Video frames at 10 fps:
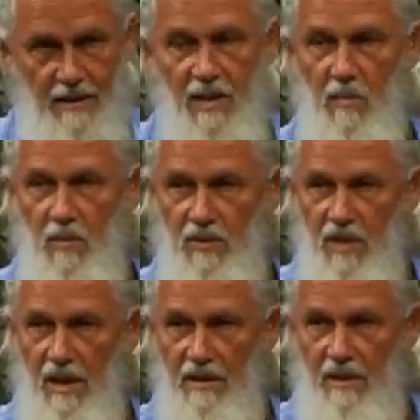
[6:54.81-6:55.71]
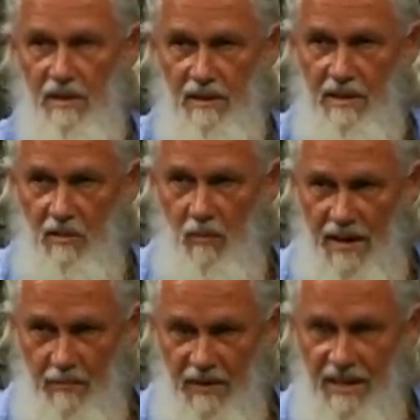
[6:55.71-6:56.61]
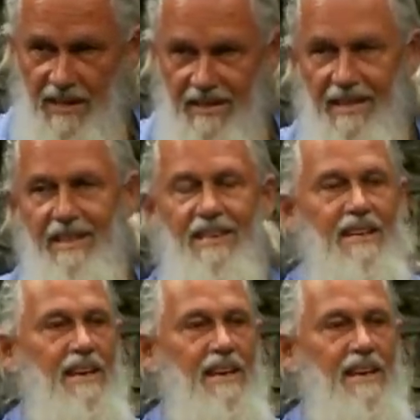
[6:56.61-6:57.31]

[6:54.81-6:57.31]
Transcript: he puts on a little white bikini,